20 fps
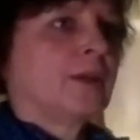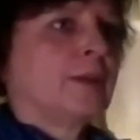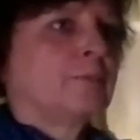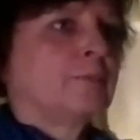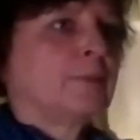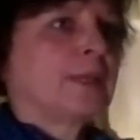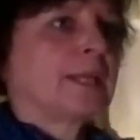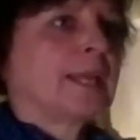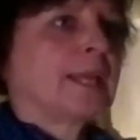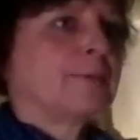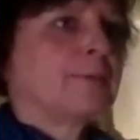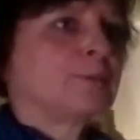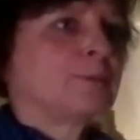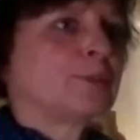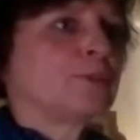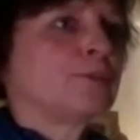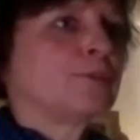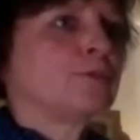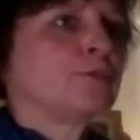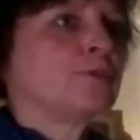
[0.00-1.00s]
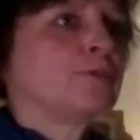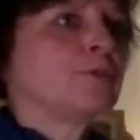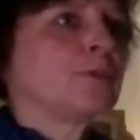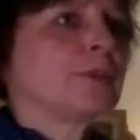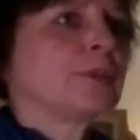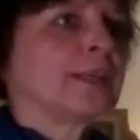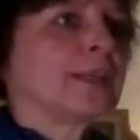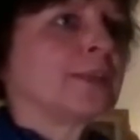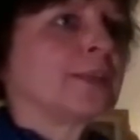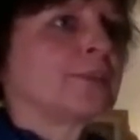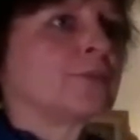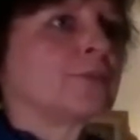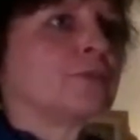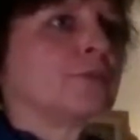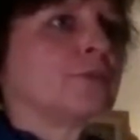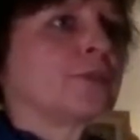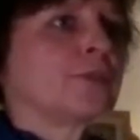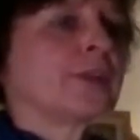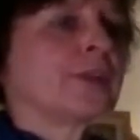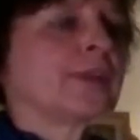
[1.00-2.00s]
being able to do things,
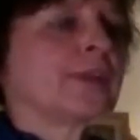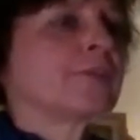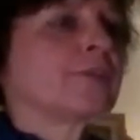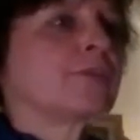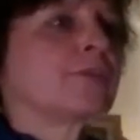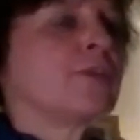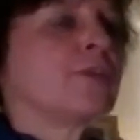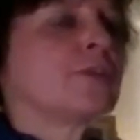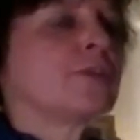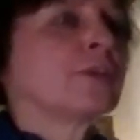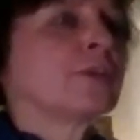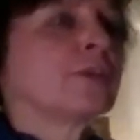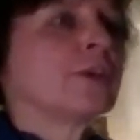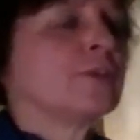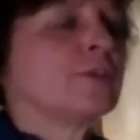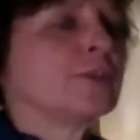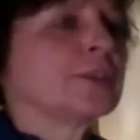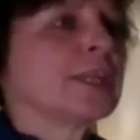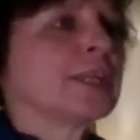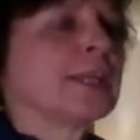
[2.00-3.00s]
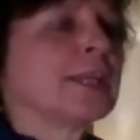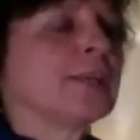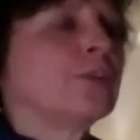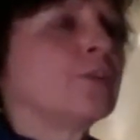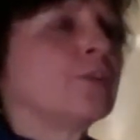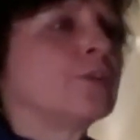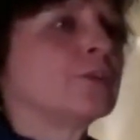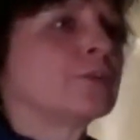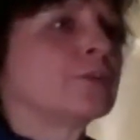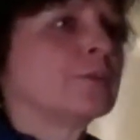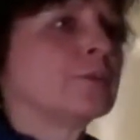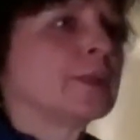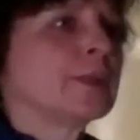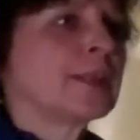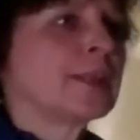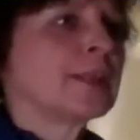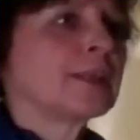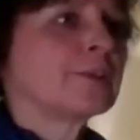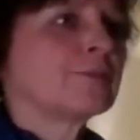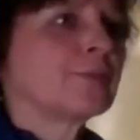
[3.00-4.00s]
all day long. We
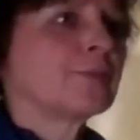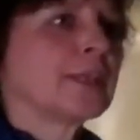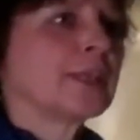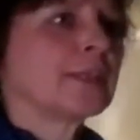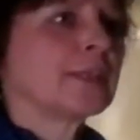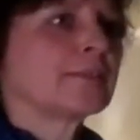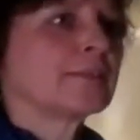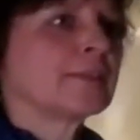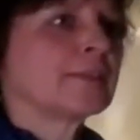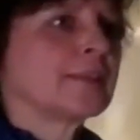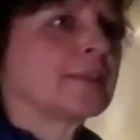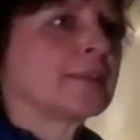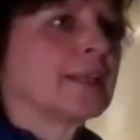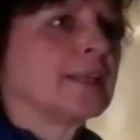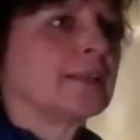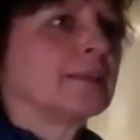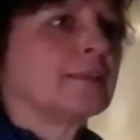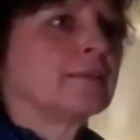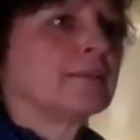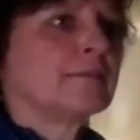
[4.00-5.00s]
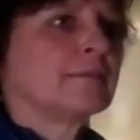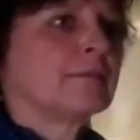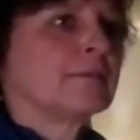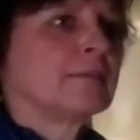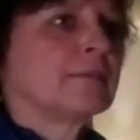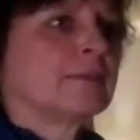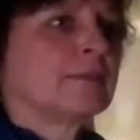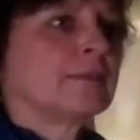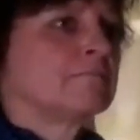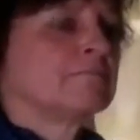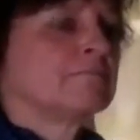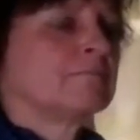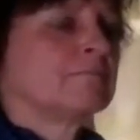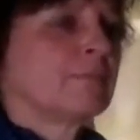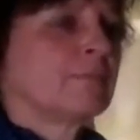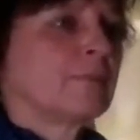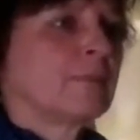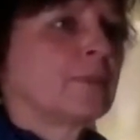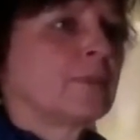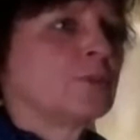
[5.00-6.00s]
think of things and then
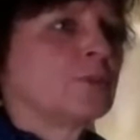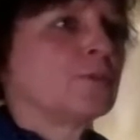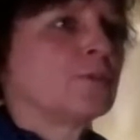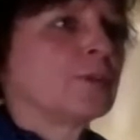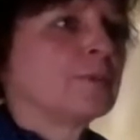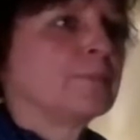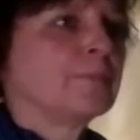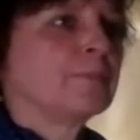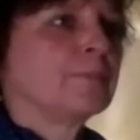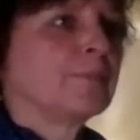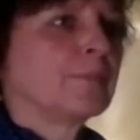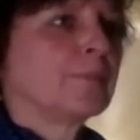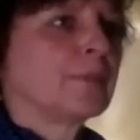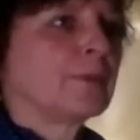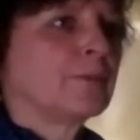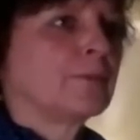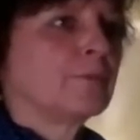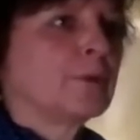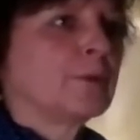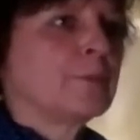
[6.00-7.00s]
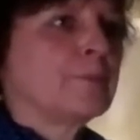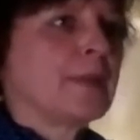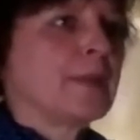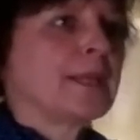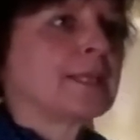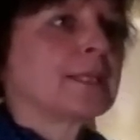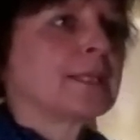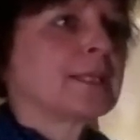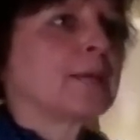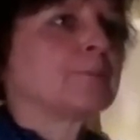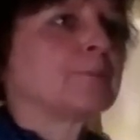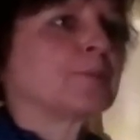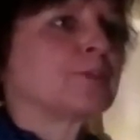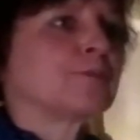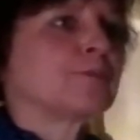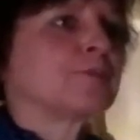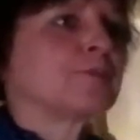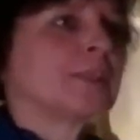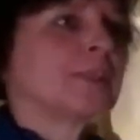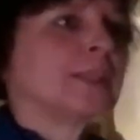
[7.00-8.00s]
do them. We make cups
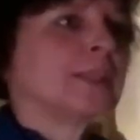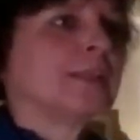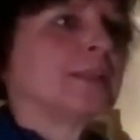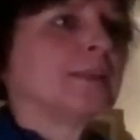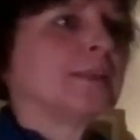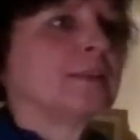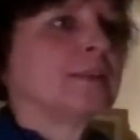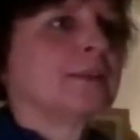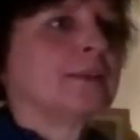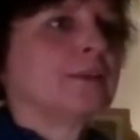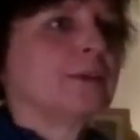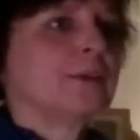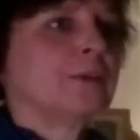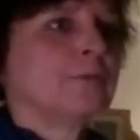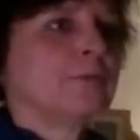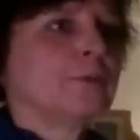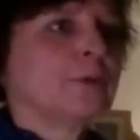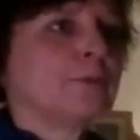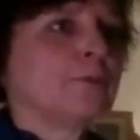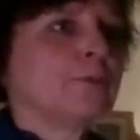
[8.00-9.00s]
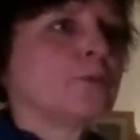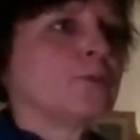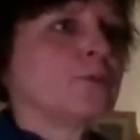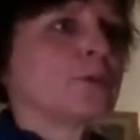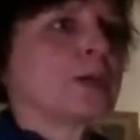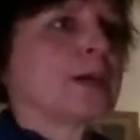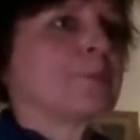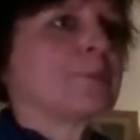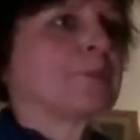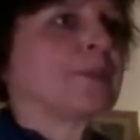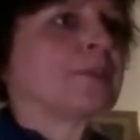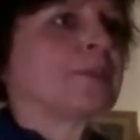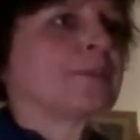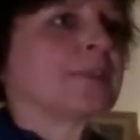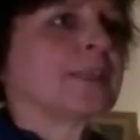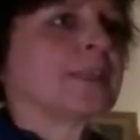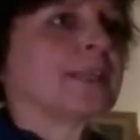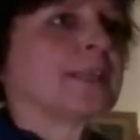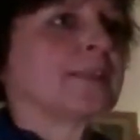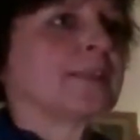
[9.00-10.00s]
of tea, we walk up the
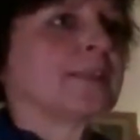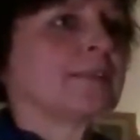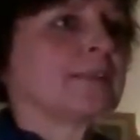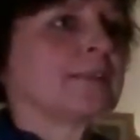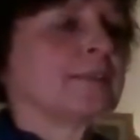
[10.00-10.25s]
stairs.